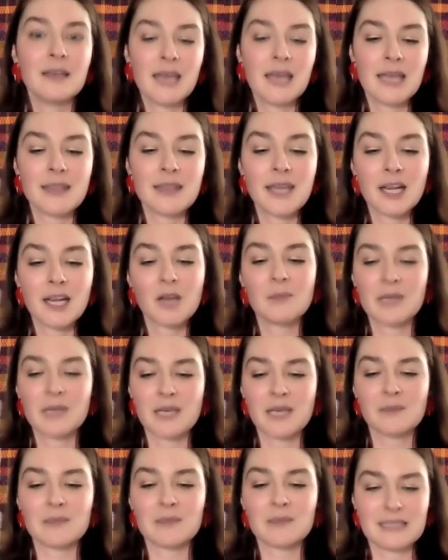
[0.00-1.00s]
And then I'll be
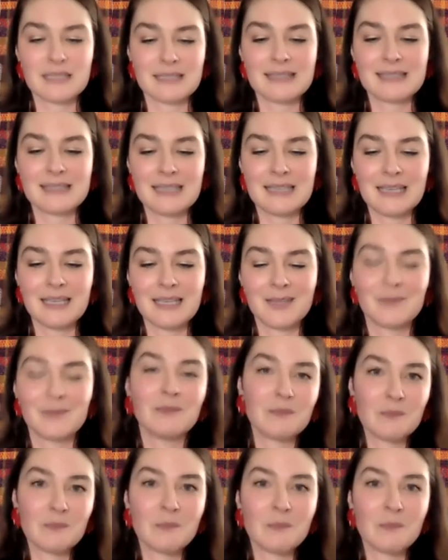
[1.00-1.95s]
able to see